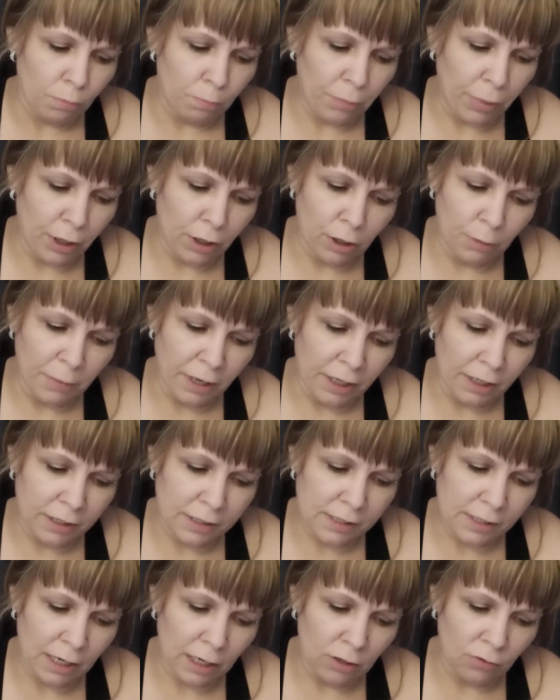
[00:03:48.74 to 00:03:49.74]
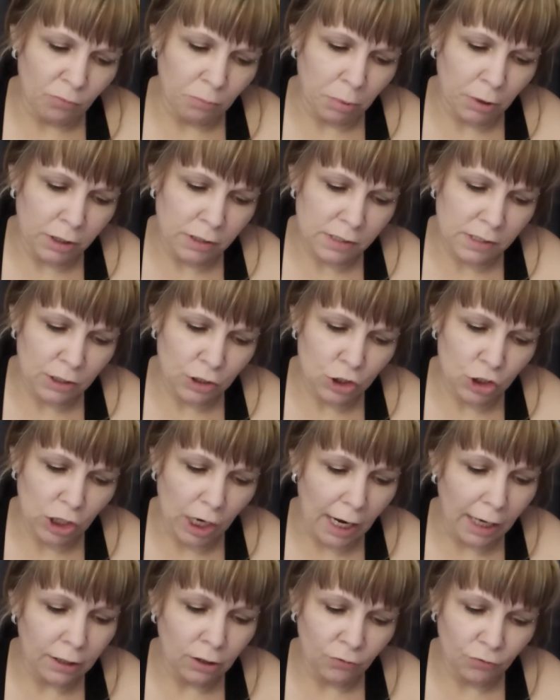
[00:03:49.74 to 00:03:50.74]
Paramedics gave Prince a
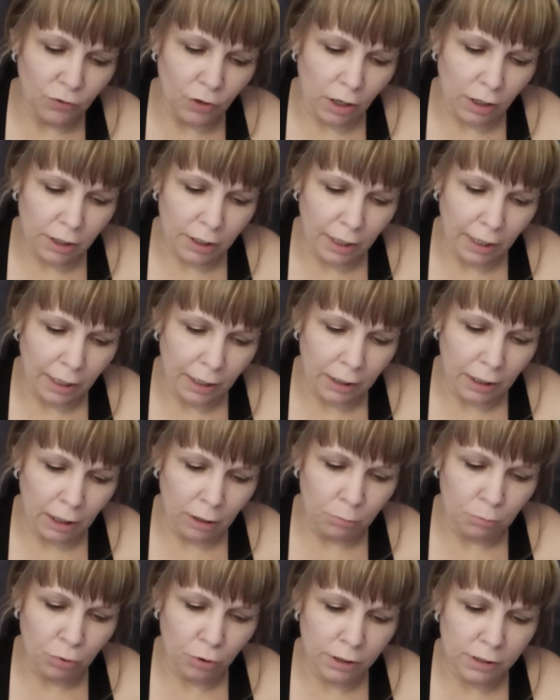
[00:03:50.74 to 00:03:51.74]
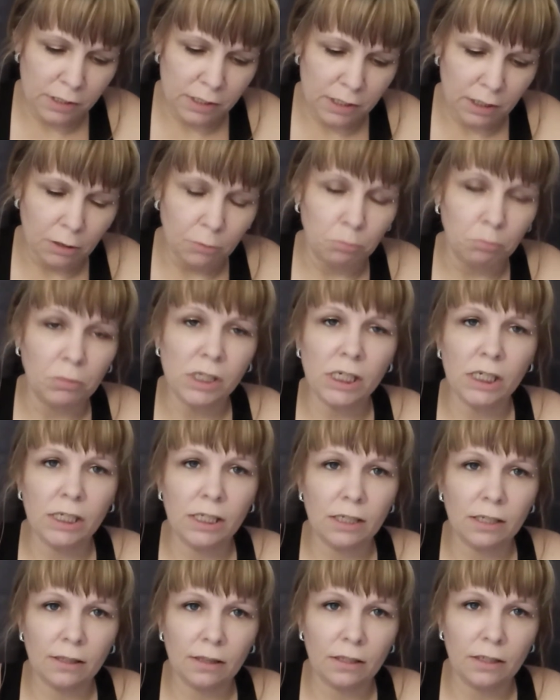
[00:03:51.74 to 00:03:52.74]
shot of Narcan, and Prince
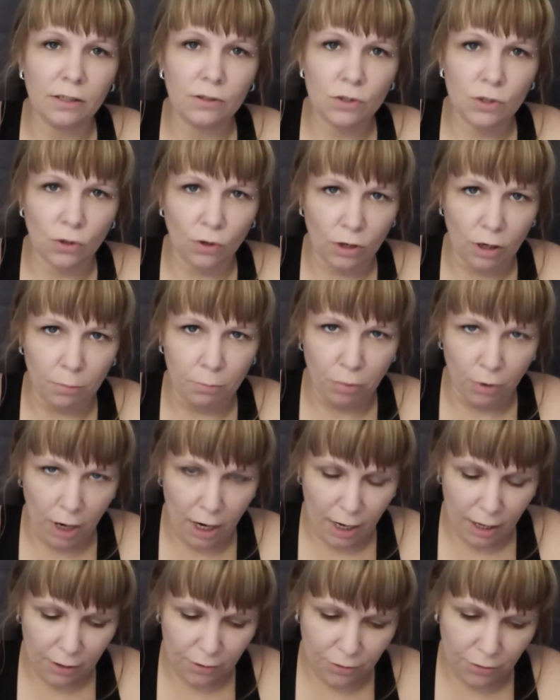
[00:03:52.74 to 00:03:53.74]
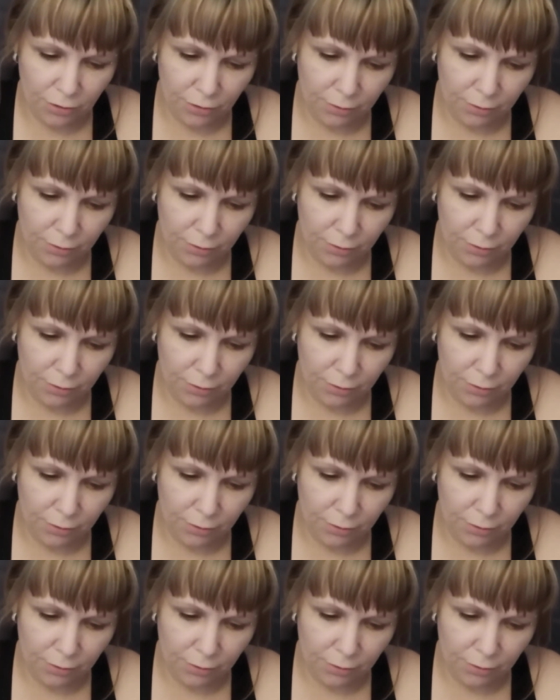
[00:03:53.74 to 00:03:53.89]
immediately took a breath.